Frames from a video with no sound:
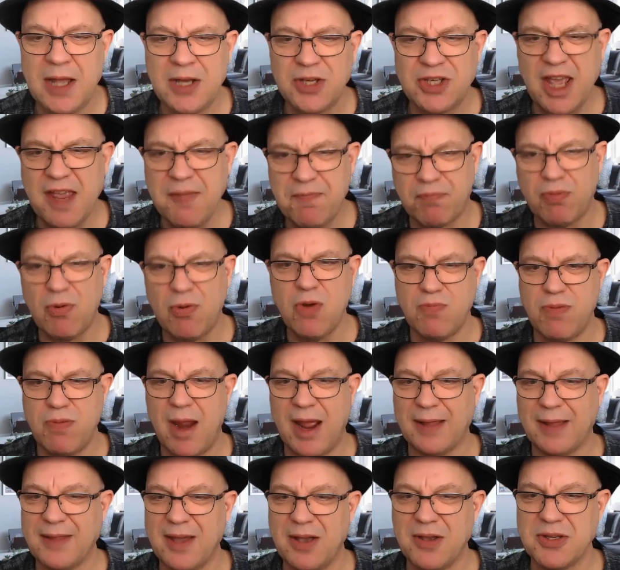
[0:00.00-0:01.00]
Dave
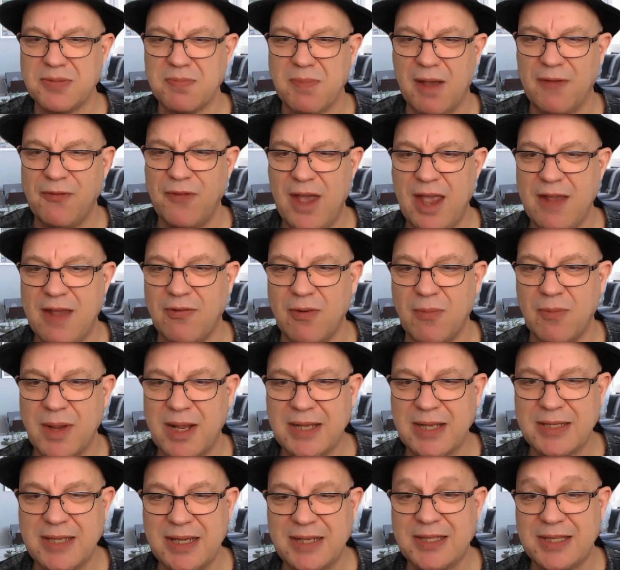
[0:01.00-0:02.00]
Brubeck, though, is my favorite,
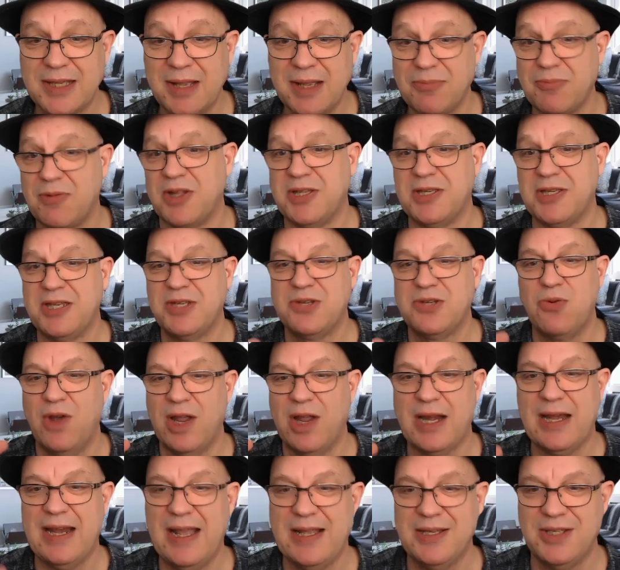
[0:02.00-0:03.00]
because in some ways he's
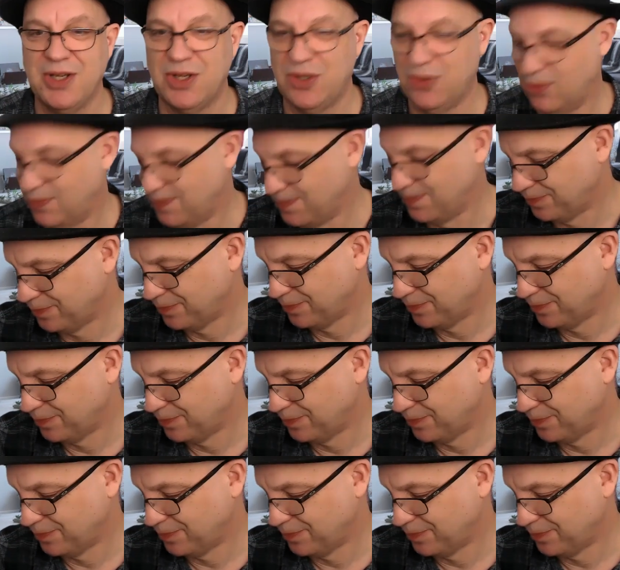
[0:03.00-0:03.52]
quite classical.